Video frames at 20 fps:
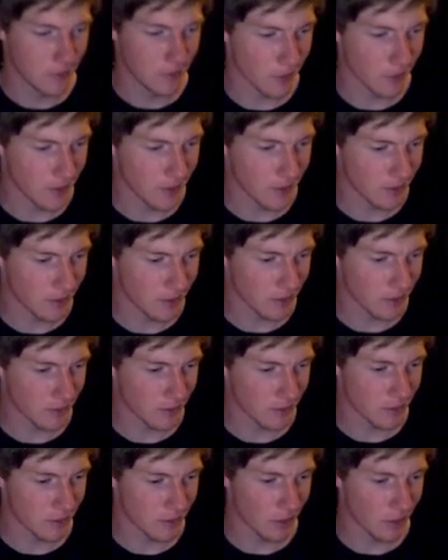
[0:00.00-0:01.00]
Like,
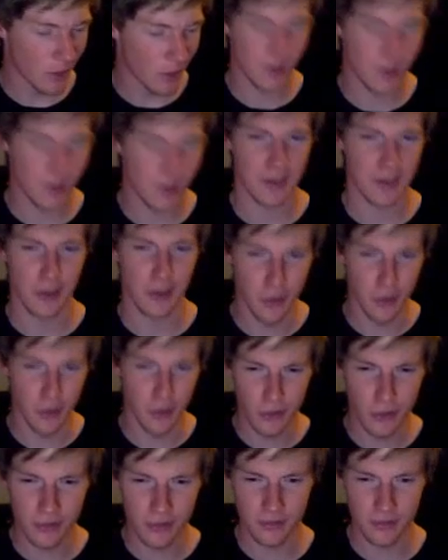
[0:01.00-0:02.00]

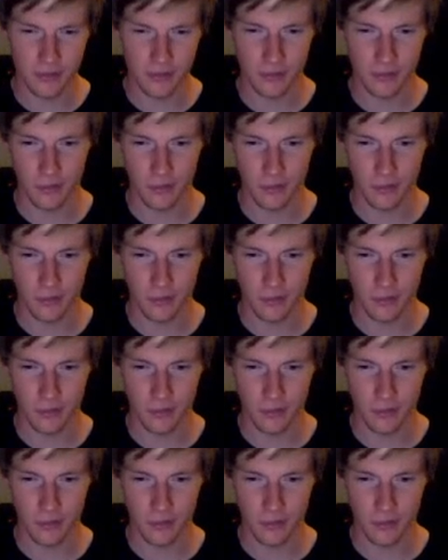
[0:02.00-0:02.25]
honestly,